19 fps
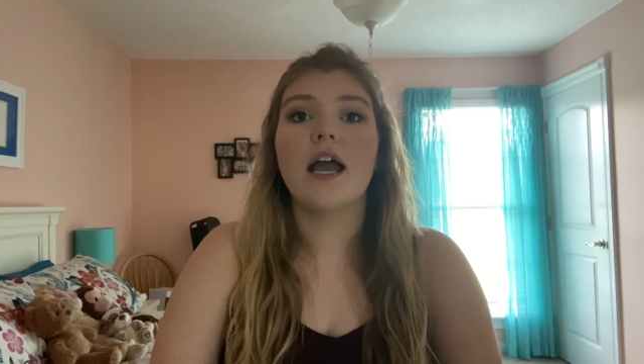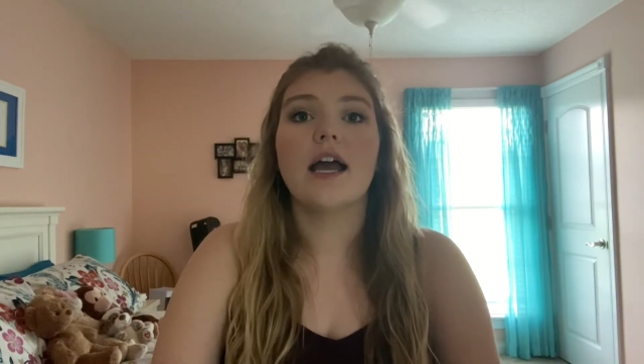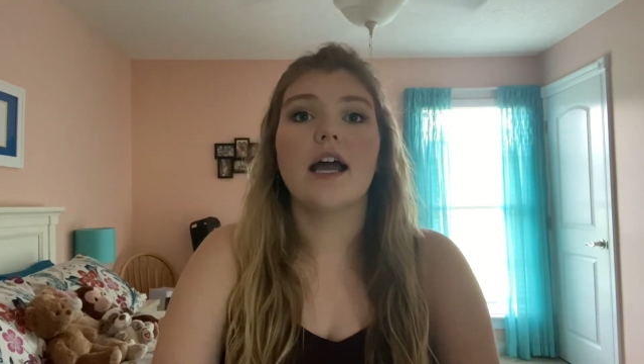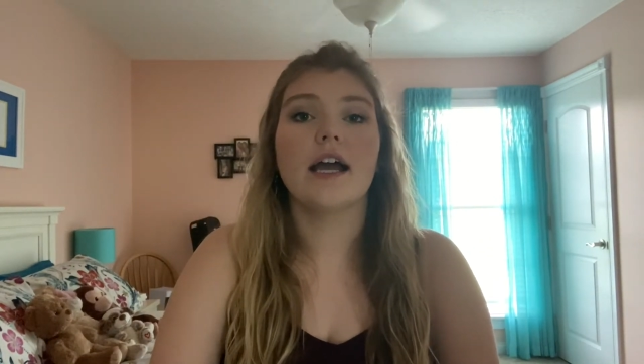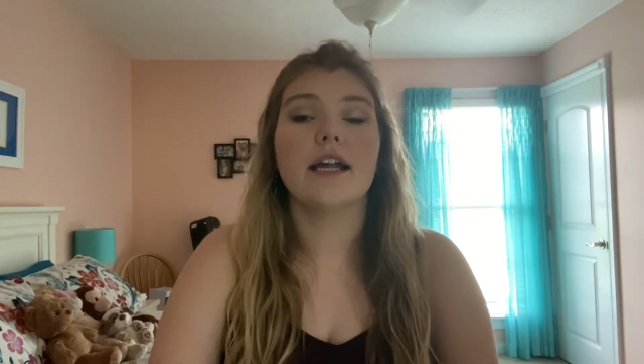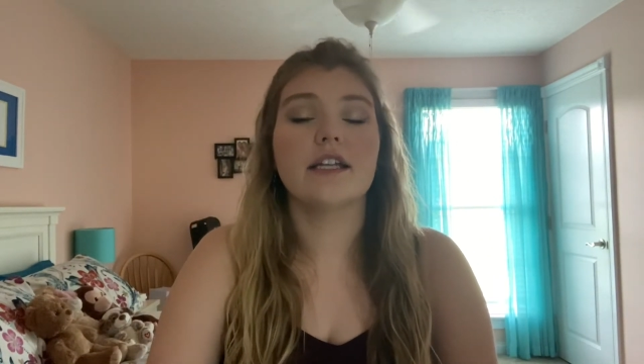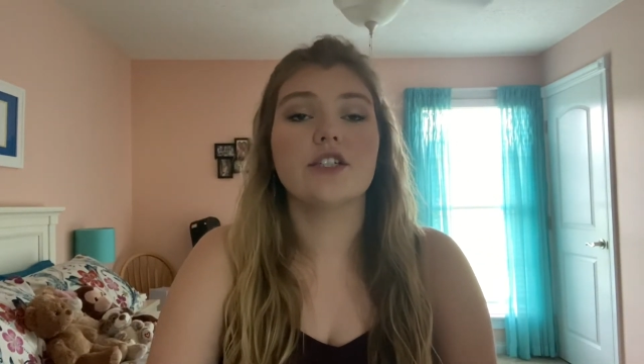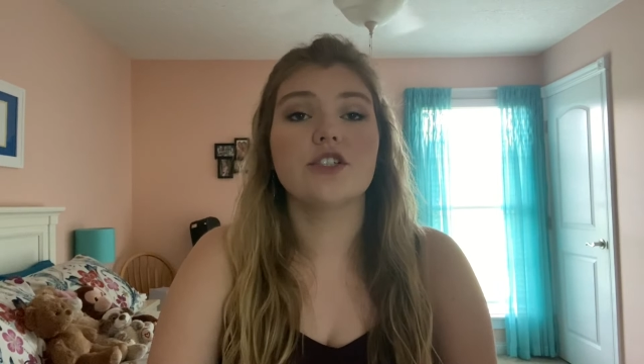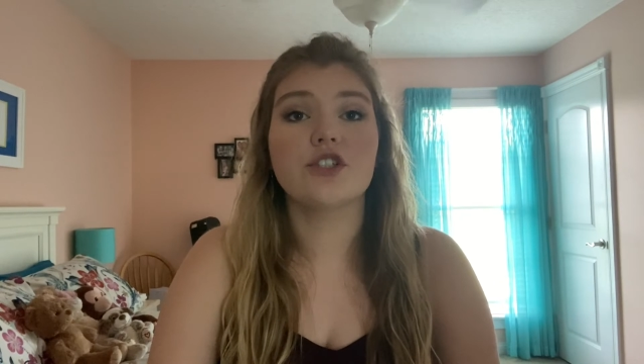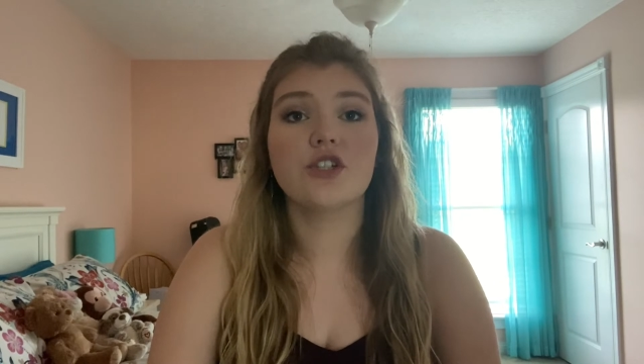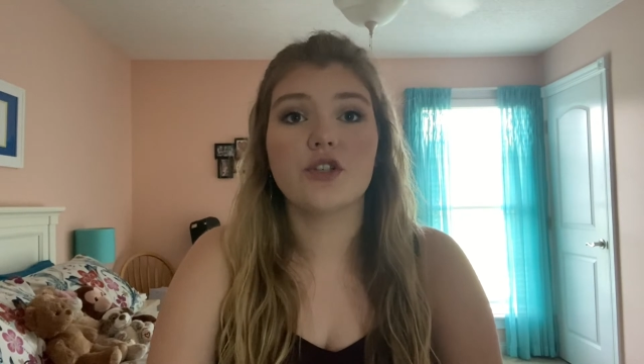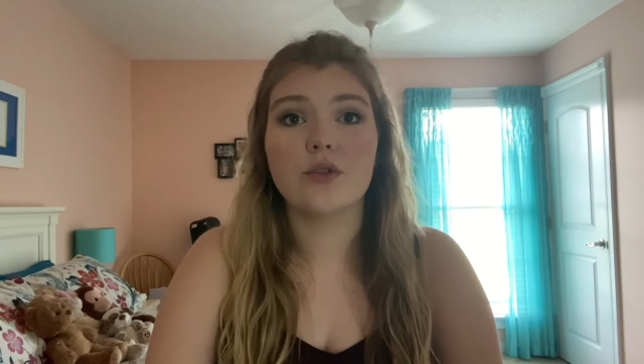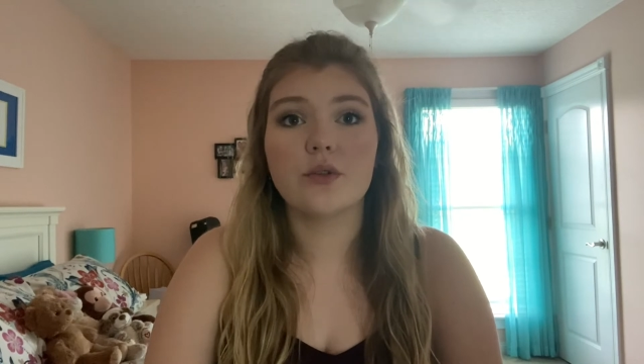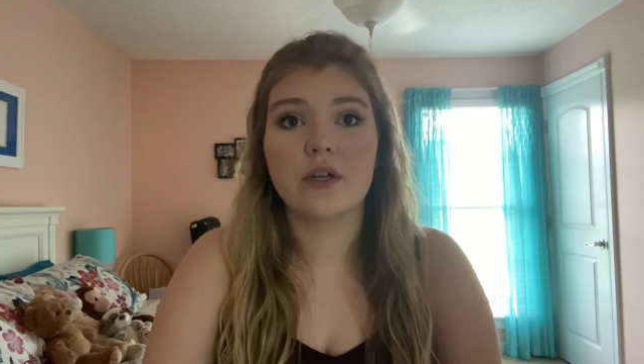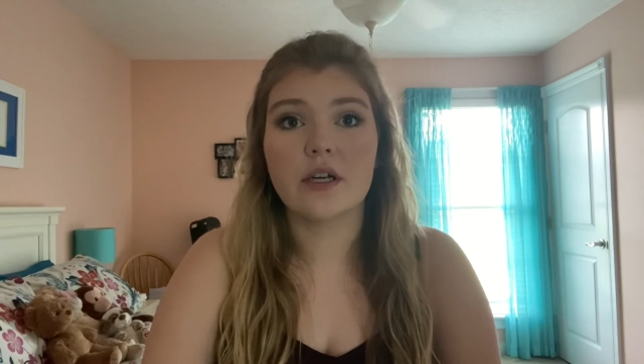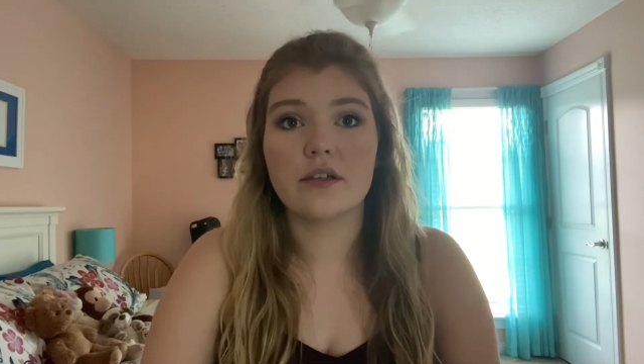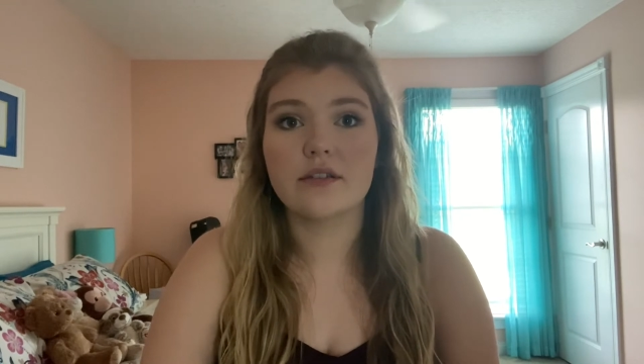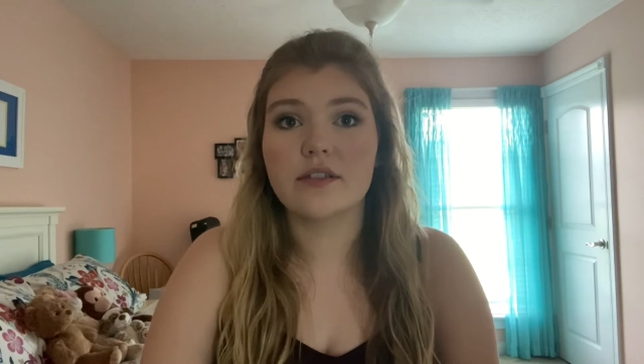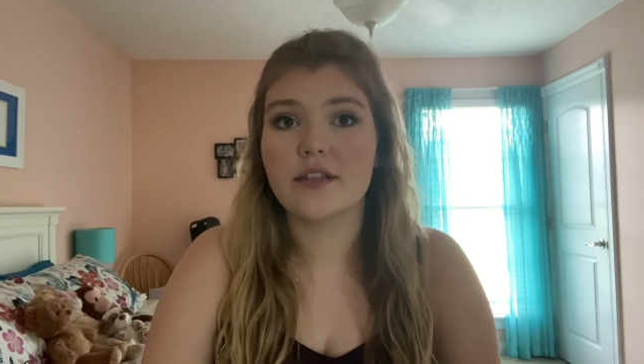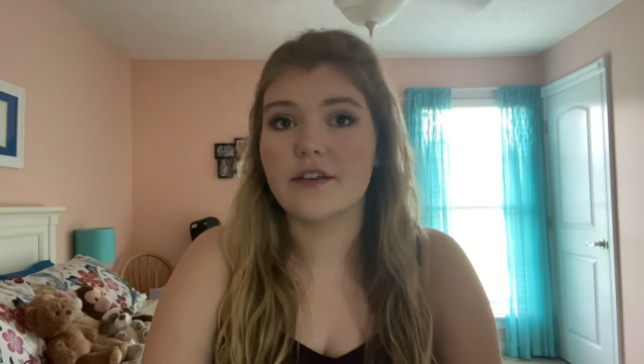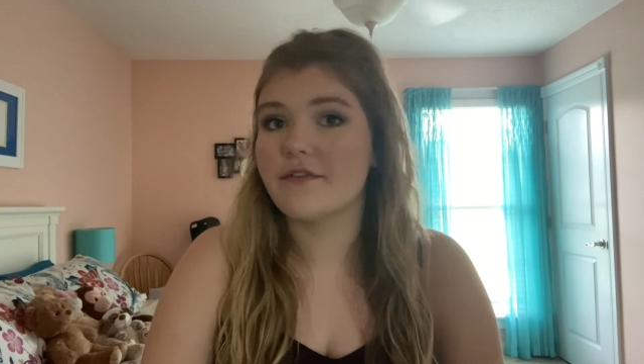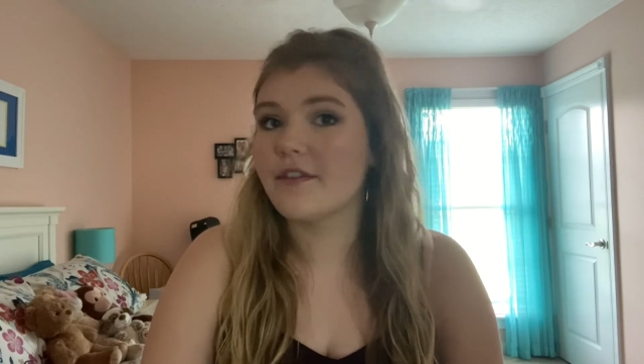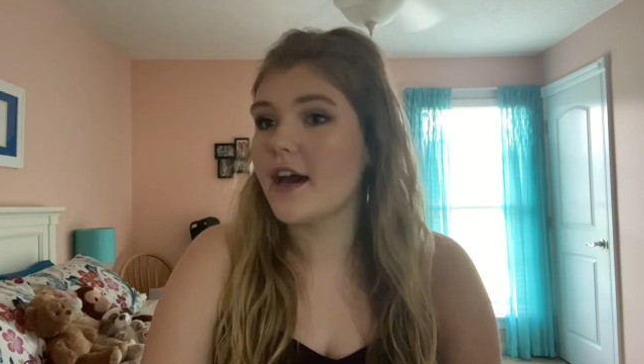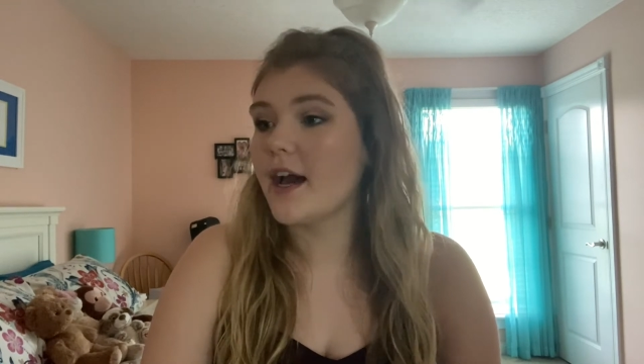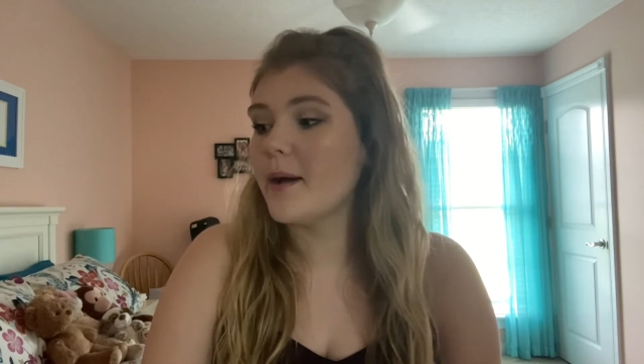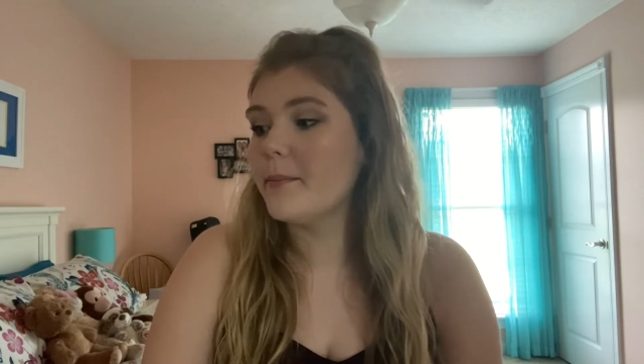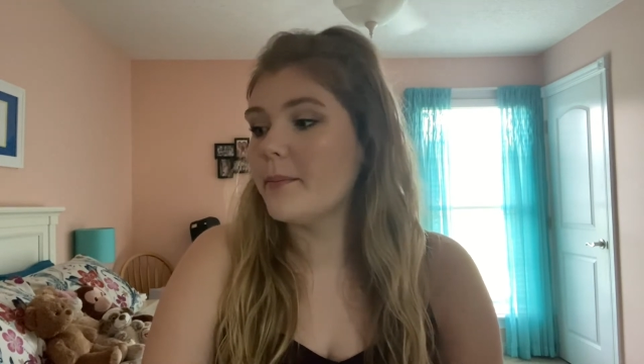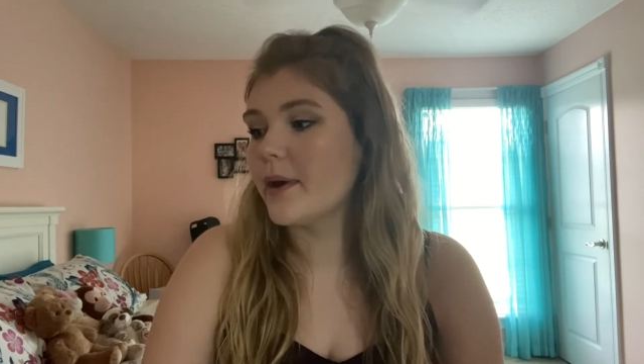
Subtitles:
I did 2 coats of that